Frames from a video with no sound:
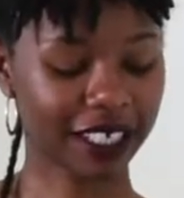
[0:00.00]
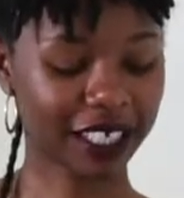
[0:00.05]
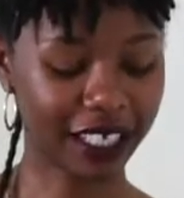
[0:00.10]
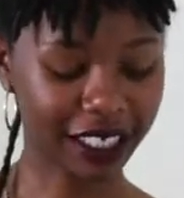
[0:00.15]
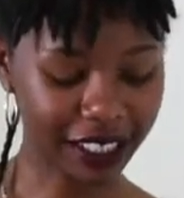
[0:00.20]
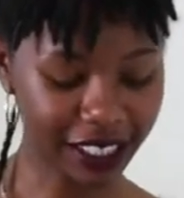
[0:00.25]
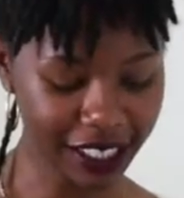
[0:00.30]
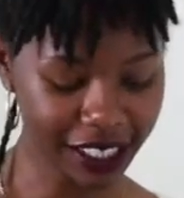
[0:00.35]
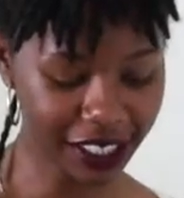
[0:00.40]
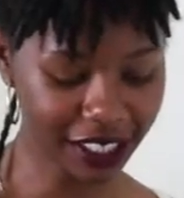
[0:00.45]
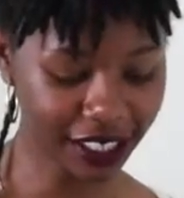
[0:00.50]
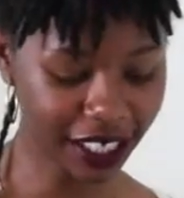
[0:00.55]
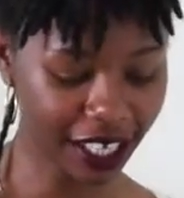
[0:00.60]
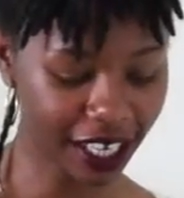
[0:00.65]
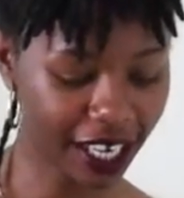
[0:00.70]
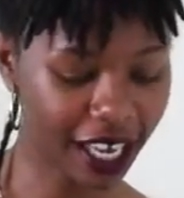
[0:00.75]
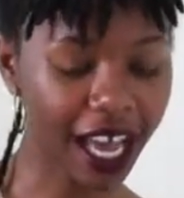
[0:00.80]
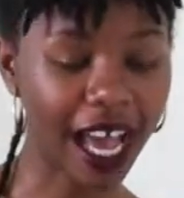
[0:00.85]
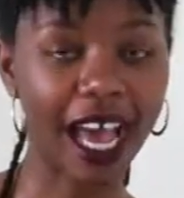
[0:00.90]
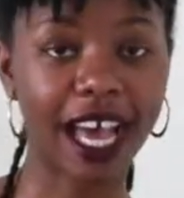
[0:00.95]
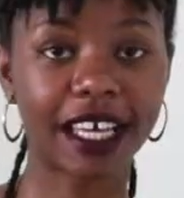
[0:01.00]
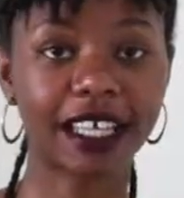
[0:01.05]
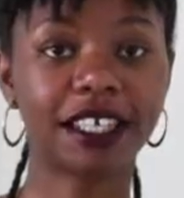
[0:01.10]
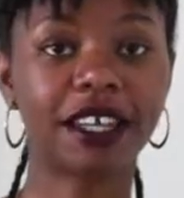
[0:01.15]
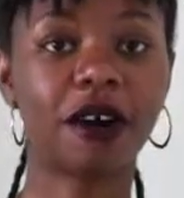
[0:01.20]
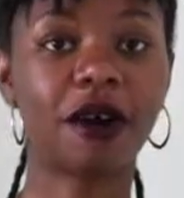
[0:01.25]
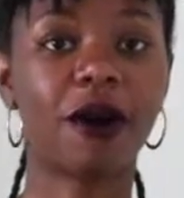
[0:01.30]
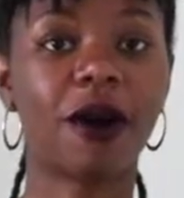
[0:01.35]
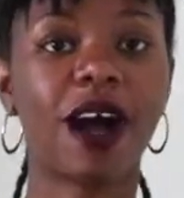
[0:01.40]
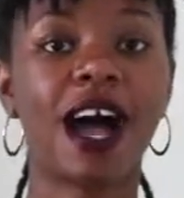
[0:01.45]
Cliche, I
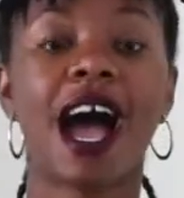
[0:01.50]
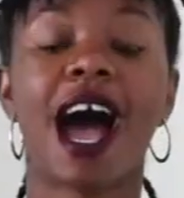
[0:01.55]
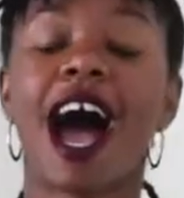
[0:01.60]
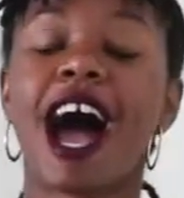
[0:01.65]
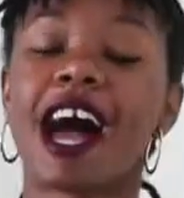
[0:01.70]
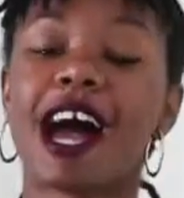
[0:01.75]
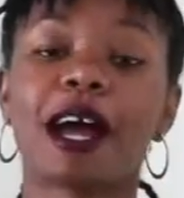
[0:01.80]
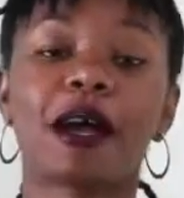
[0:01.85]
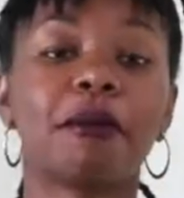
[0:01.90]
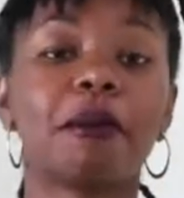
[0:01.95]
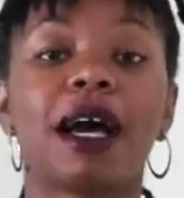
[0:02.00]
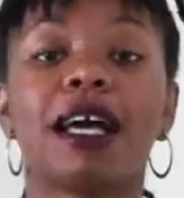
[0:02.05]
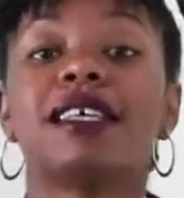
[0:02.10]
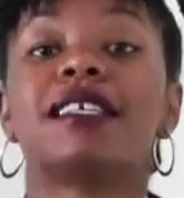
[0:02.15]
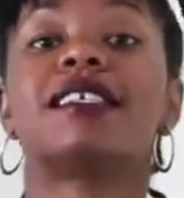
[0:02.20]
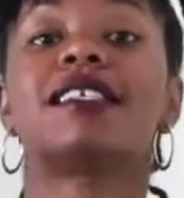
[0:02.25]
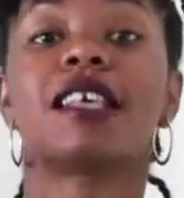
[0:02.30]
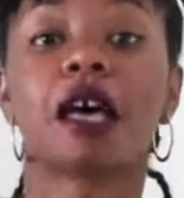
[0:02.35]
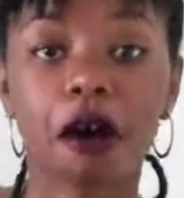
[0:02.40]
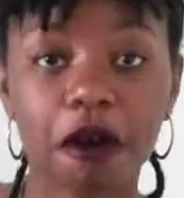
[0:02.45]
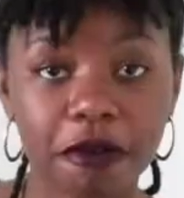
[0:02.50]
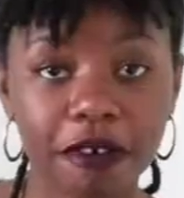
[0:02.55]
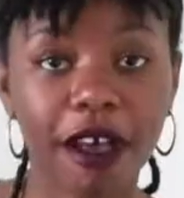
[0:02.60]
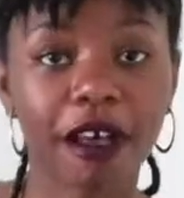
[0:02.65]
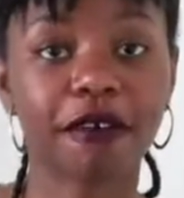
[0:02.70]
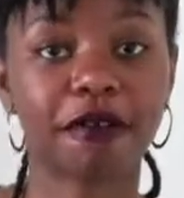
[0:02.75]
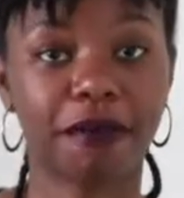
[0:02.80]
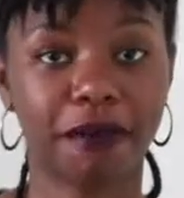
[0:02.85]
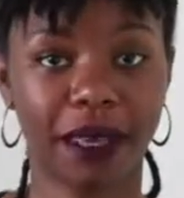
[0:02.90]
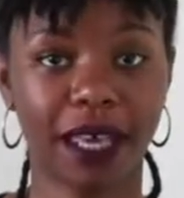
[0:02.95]
know. I myself
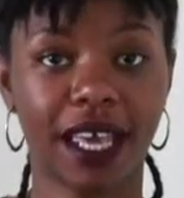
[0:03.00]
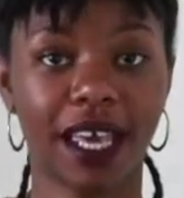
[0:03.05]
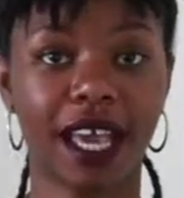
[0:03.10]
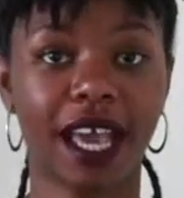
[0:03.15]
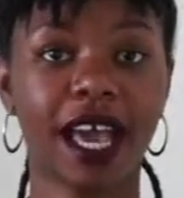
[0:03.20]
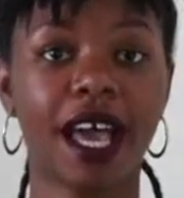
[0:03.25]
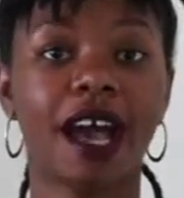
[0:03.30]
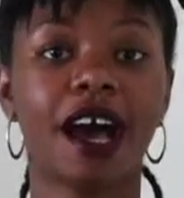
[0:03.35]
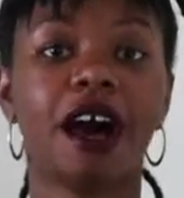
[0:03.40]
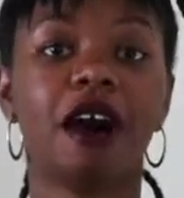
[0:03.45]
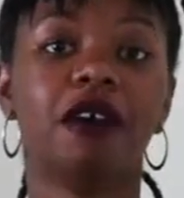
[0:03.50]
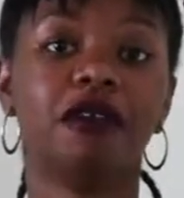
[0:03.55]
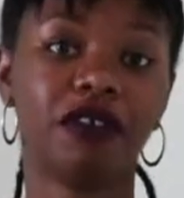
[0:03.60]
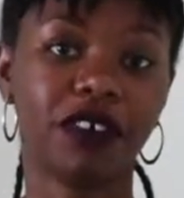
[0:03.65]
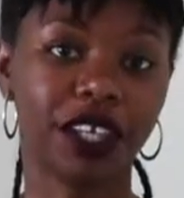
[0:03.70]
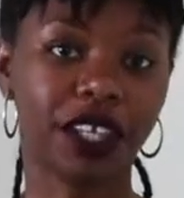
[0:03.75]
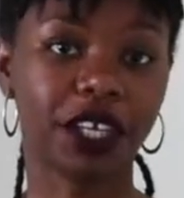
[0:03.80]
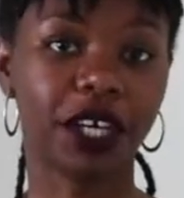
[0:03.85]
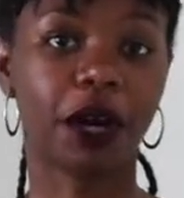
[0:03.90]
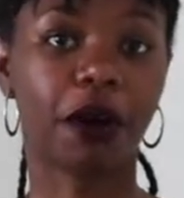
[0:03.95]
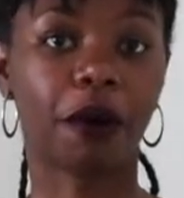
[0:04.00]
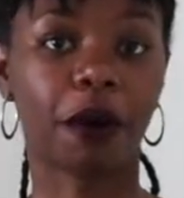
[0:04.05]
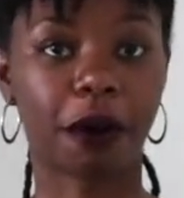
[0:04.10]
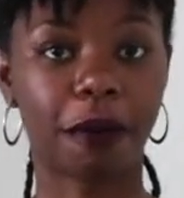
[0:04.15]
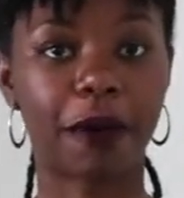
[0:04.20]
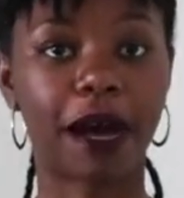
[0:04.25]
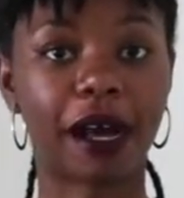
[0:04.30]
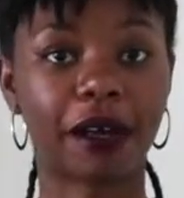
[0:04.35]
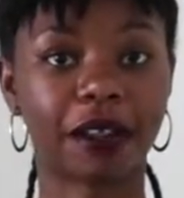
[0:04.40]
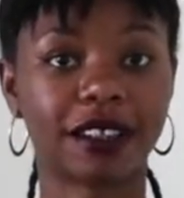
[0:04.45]
have made a video
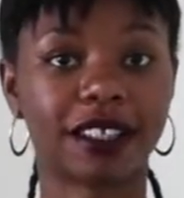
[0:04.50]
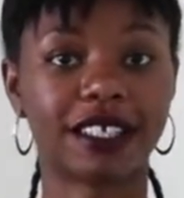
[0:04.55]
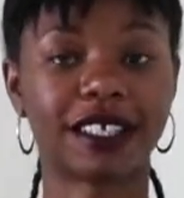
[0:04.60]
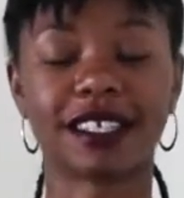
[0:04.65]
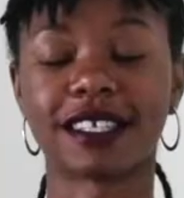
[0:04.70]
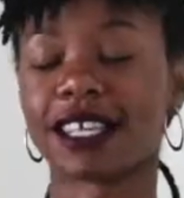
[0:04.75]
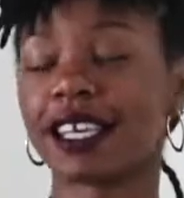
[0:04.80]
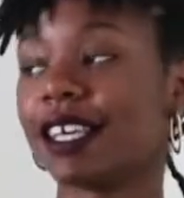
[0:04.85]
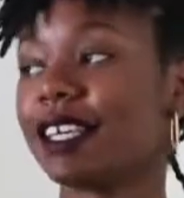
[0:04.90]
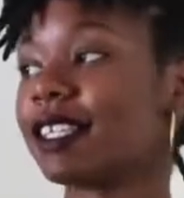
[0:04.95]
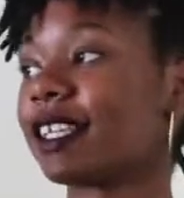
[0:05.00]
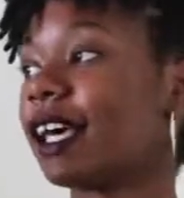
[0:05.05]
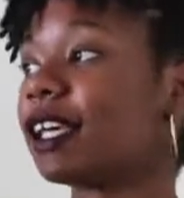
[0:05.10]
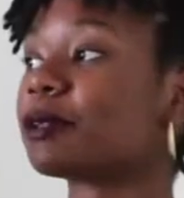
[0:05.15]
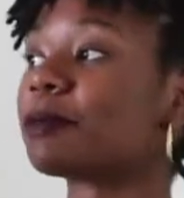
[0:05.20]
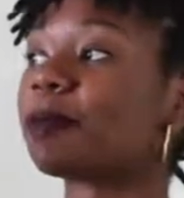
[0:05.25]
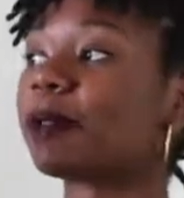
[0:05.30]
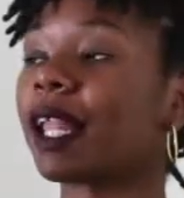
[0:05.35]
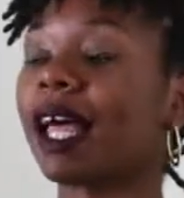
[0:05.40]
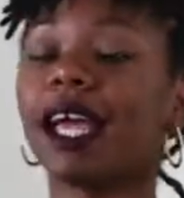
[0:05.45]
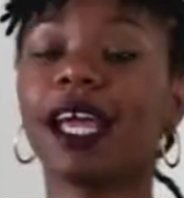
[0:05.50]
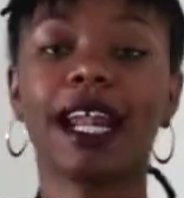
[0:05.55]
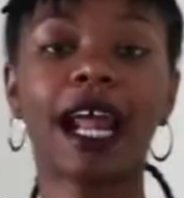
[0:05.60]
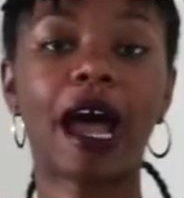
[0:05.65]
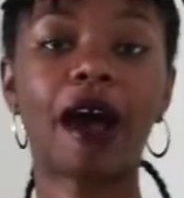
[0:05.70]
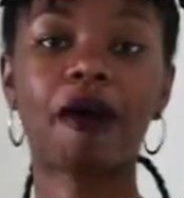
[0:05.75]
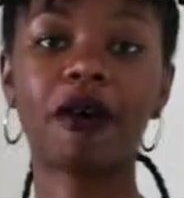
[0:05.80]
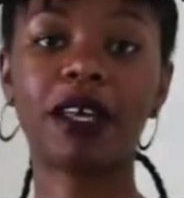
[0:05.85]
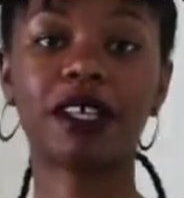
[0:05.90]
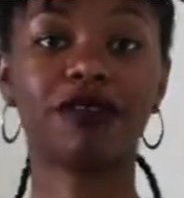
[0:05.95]
about this. It's as played
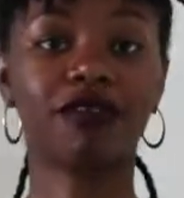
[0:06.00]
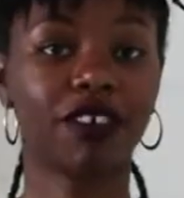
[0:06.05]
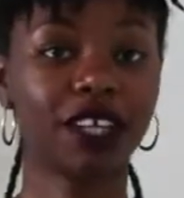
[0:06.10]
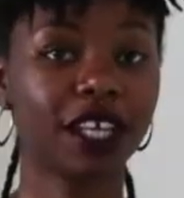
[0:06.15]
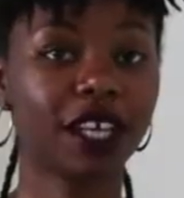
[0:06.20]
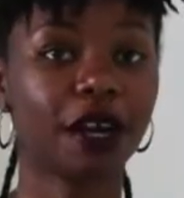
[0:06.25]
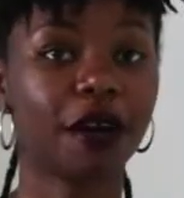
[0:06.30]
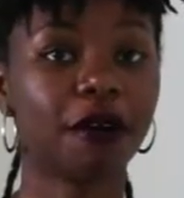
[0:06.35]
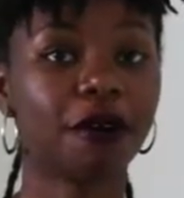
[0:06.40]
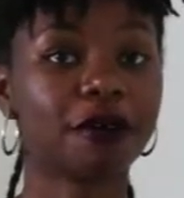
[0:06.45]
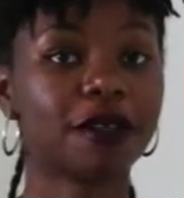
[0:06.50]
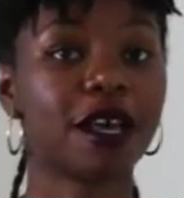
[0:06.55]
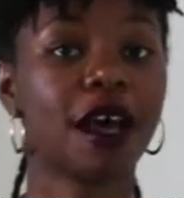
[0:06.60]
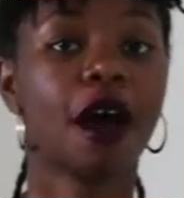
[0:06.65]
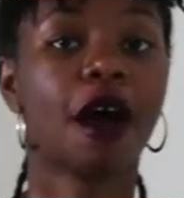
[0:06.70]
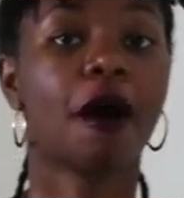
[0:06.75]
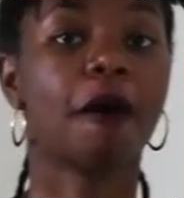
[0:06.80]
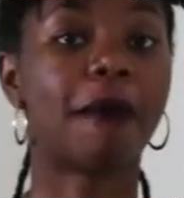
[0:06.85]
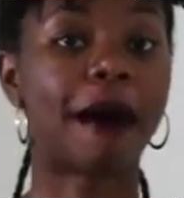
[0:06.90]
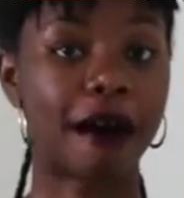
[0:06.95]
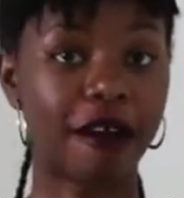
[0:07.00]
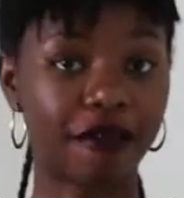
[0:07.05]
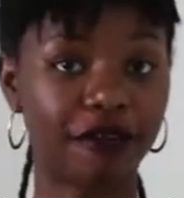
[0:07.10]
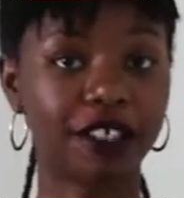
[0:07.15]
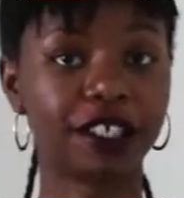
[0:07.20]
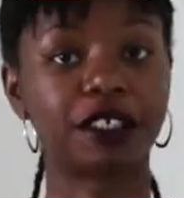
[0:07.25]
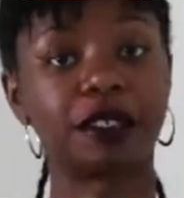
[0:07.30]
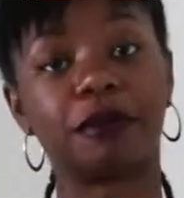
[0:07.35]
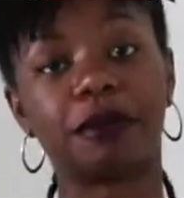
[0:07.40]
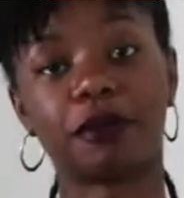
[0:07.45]
out as videos about
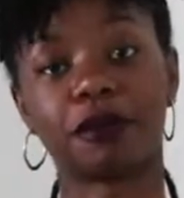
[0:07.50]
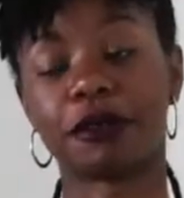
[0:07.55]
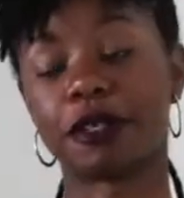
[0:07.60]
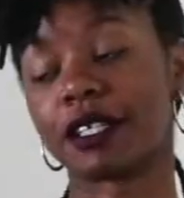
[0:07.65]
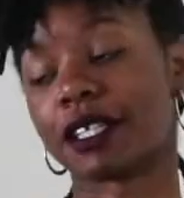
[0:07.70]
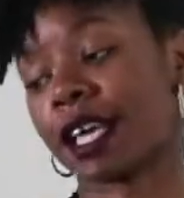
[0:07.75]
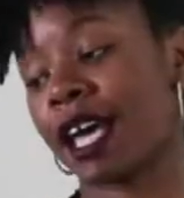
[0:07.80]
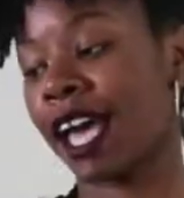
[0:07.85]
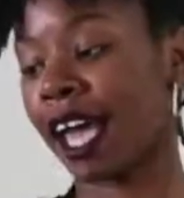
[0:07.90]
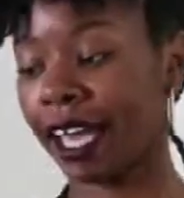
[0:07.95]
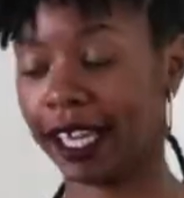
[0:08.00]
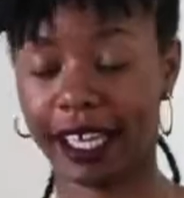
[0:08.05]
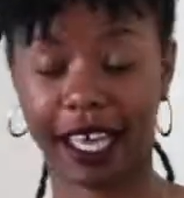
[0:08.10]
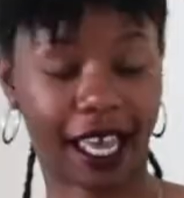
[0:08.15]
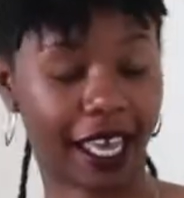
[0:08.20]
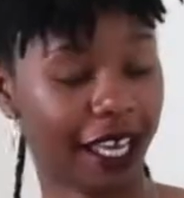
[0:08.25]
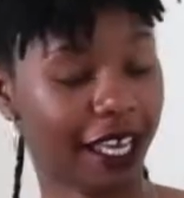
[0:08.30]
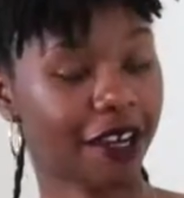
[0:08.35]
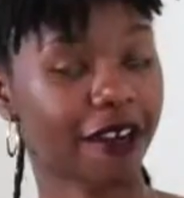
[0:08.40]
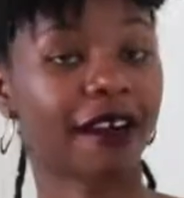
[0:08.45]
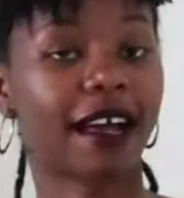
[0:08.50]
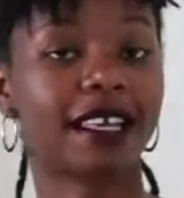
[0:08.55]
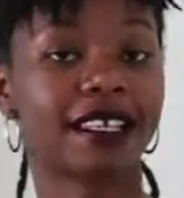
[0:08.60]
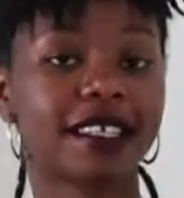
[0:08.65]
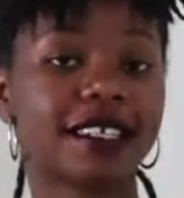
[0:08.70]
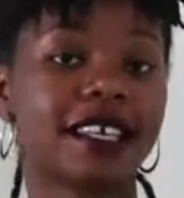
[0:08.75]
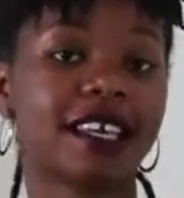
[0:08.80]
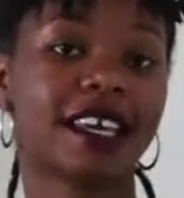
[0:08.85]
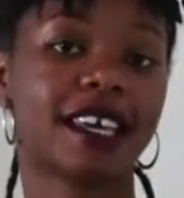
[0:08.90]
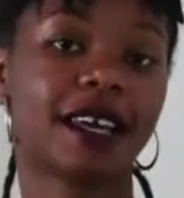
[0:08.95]
vision boards, and yet here I
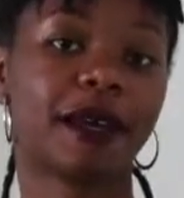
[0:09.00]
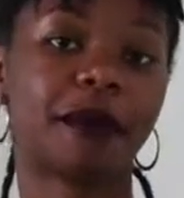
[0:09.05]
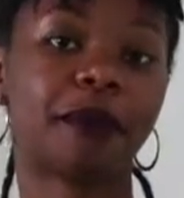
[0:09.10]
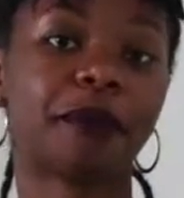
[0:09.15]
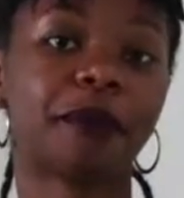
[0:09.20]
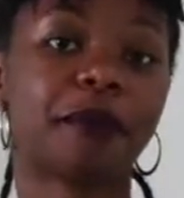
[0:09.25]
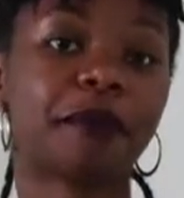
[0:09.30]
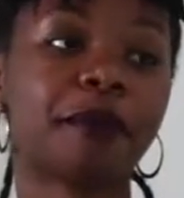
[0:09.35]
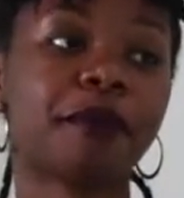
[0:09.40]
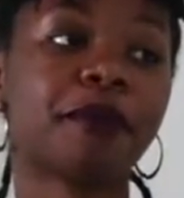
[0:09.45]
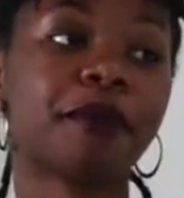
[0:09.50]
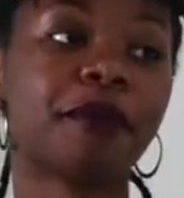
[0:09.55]
stand